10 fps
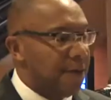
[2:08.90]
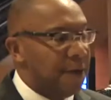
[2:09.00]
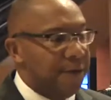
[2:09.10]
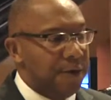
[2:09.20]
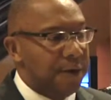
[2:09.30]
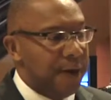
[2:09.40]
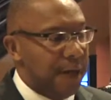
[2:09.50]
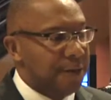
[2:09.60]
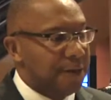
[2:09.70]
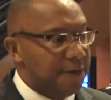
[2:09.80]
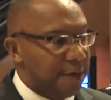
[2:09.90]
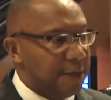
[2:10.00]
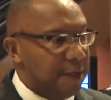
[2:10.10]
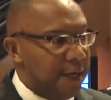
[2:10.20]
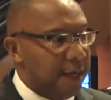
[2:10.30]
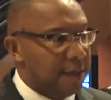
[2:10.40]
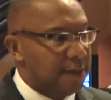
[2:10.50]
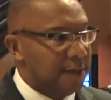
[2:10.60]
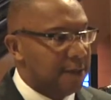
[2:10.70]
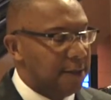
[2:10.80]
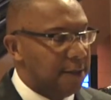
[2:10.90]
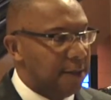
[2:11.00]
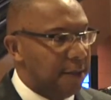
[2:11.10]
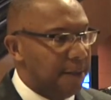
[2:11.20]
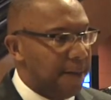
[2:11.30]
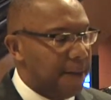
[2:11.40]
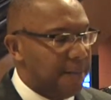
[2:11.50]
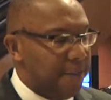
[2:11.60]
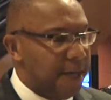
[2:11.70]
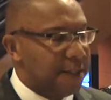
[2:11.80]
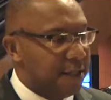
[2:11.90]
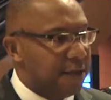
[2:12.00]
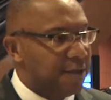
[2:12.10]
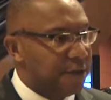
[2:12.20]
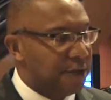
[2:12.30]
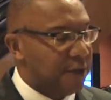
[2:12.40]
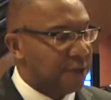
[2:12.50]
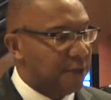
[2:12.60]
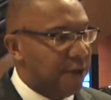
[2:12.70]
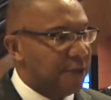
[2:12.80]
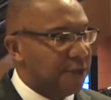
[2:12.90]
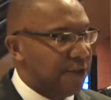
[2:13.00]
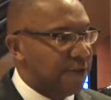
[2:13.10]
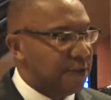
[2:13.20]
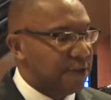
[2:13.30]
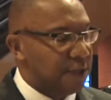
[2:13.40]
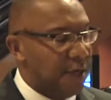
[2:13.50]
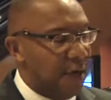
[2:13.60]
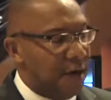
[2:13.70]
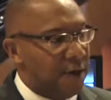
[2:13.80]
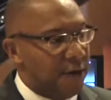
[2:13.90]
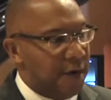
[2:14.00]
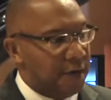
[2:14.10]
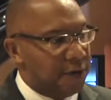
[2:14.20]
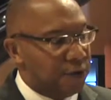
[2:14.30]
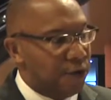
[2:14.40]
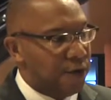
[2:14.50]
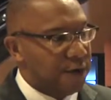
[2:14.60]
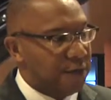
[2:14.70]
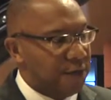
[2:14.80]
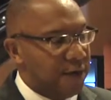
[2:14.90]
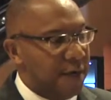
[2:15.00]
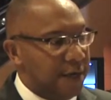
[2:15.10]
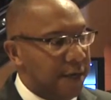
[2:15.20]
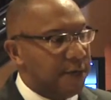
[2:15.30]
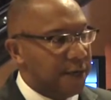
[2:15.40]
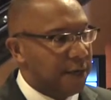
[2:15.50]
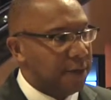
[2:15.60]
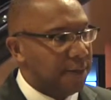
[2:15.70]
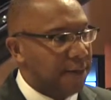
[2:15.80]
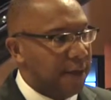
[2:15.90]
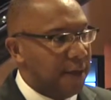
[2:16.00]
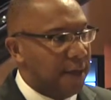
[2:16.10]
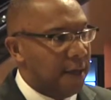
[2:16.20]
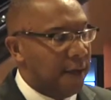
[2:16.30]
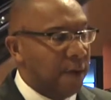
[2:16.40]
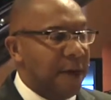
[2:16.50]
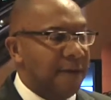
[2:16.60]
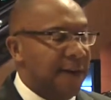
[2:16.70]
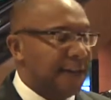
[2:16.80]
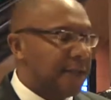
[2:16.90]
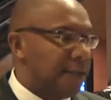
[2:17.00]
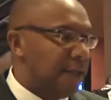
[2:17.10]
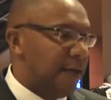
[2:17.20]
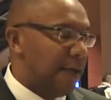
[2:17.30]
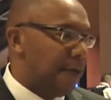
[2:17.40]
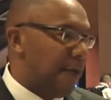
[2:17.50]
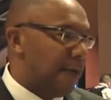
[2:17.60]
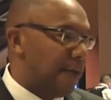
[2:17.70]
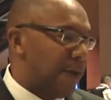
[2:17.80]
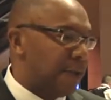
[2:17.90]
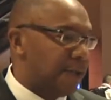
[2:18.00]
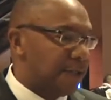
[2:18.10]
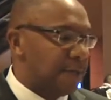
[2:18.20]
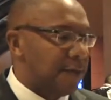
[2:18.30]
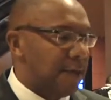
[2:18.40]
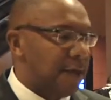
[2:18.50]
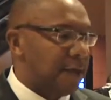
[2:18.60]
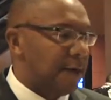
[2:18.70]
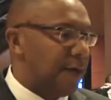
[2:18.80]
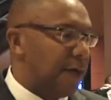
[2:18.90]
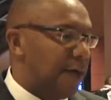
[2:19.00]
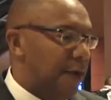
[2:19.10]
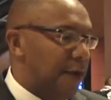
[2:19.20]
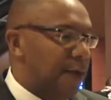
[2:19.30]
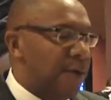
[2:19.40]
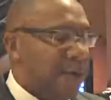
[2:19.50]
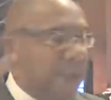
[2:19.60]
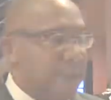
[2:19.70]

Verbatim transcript: But if you are able to virtualize your, your basic infrastructure around services, around storage and around networking, uh, we have actually done that with our product System Director, and we've been